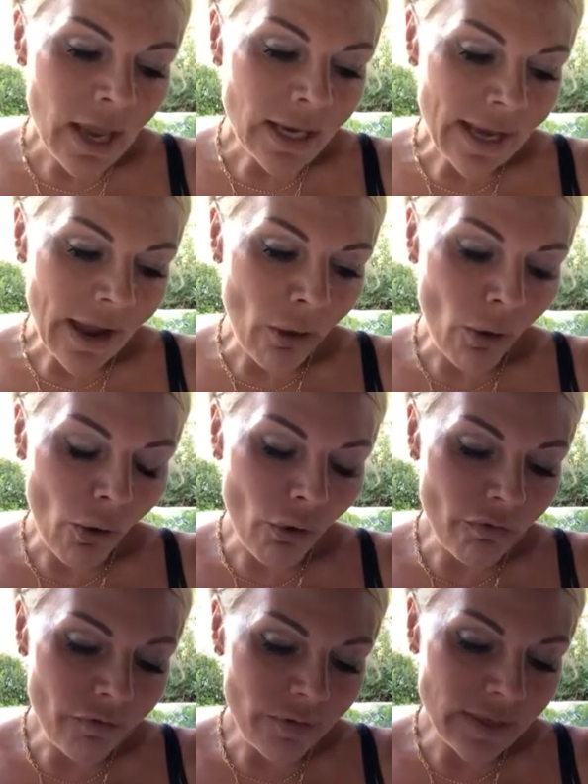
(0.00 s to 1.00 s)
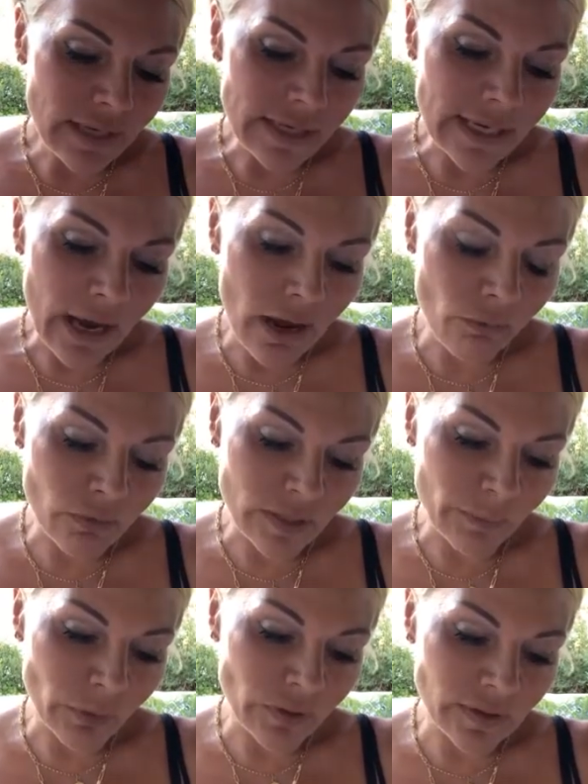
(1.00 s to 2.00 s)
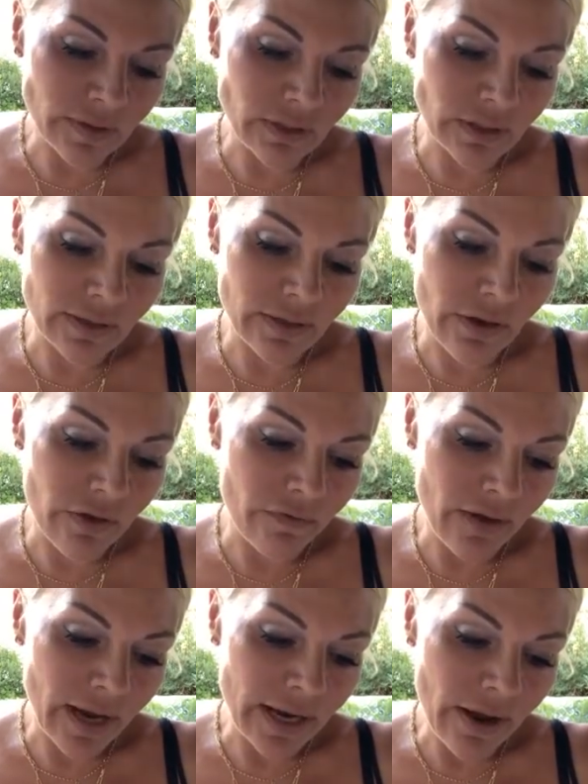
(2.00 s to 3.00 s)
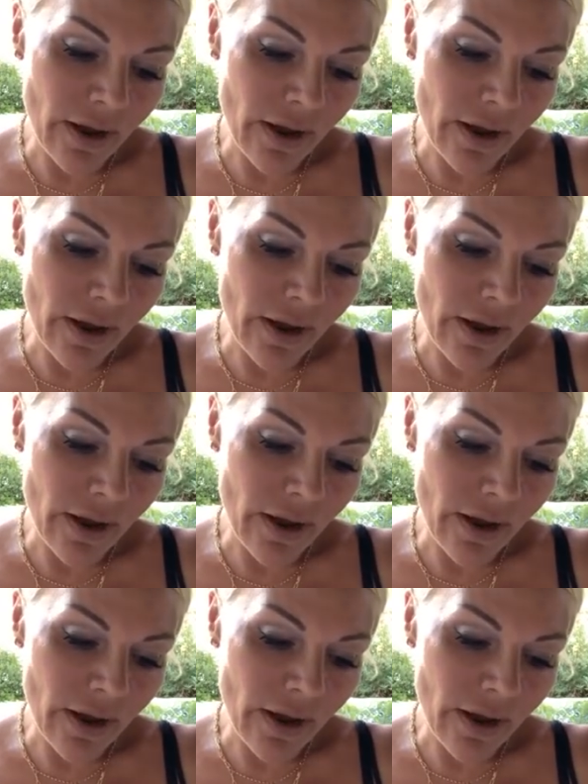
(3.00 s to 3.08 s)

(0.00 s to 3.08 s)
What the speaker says: Now, of the respondents to the survey,